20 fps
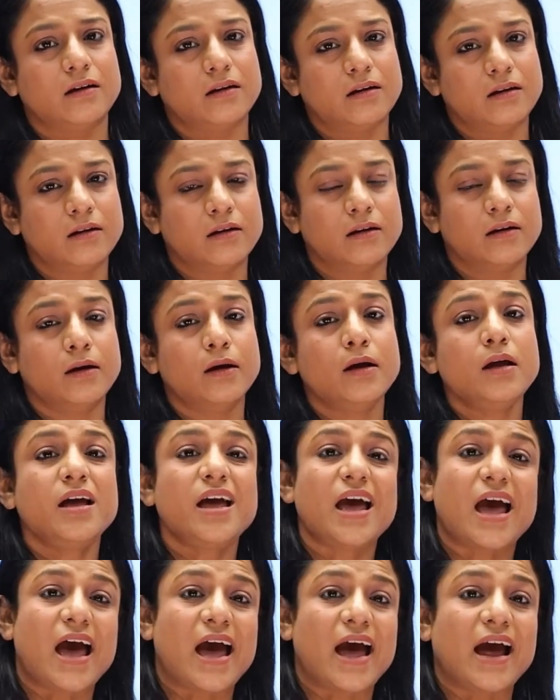
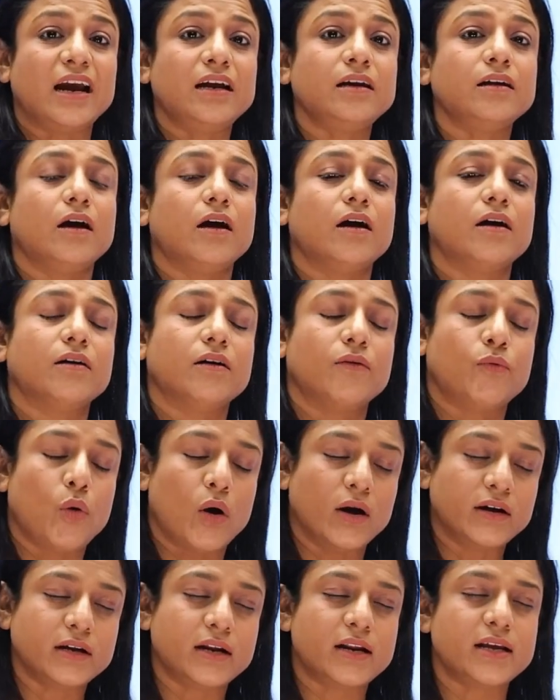and
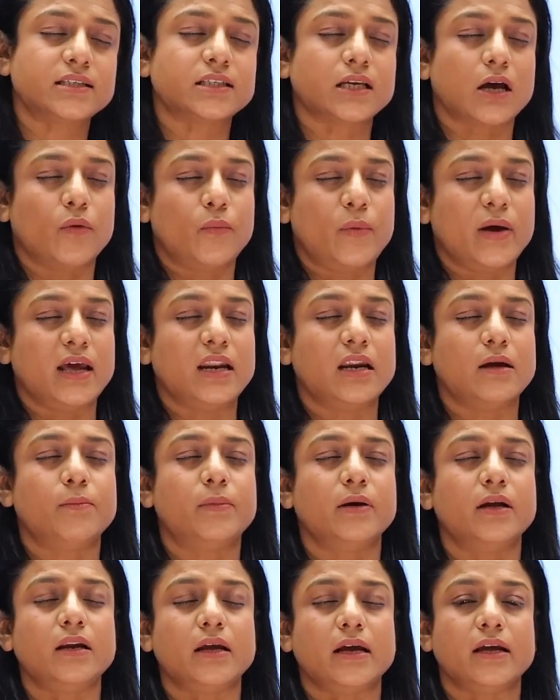water is
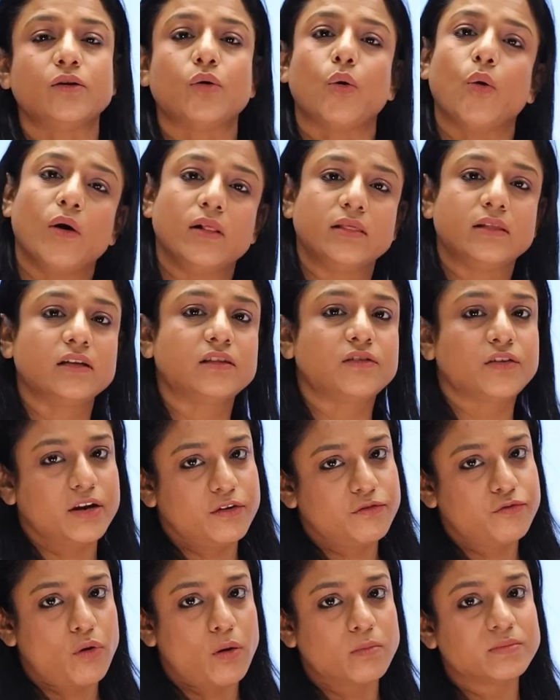available in all the three
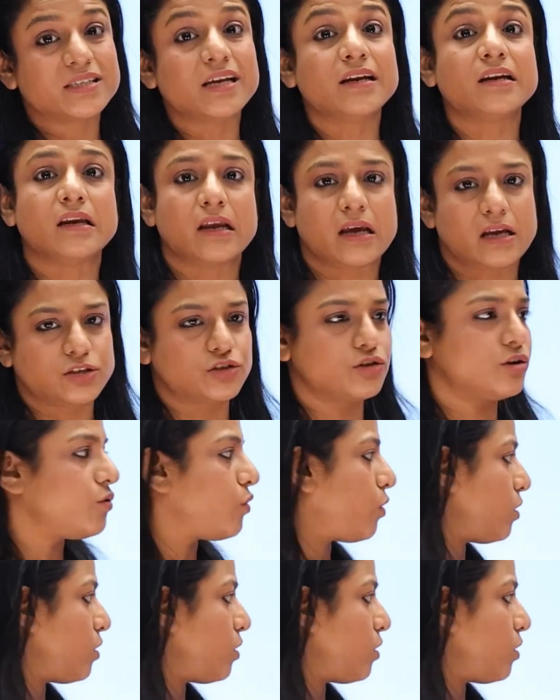forms in nature